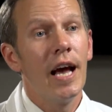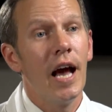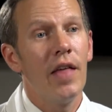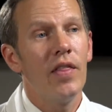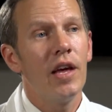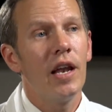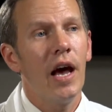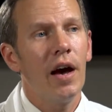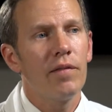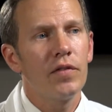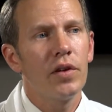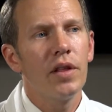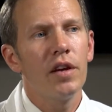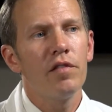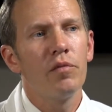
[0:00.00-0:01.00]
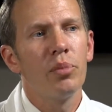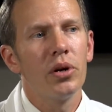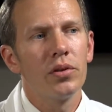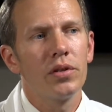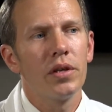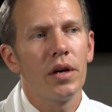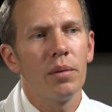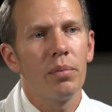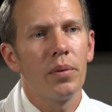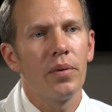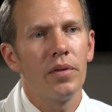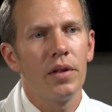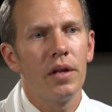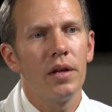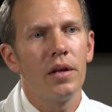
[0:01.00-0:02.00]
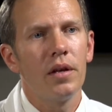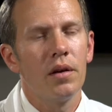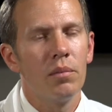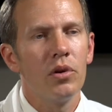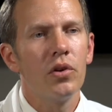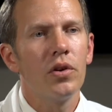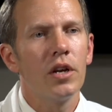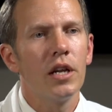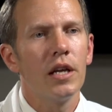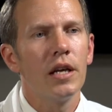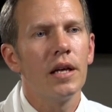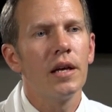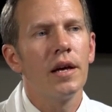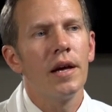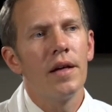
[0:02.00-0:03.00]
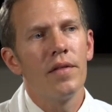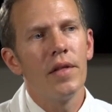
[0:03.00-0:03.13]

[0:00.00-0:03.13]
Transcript: And then after they've built up the immunity,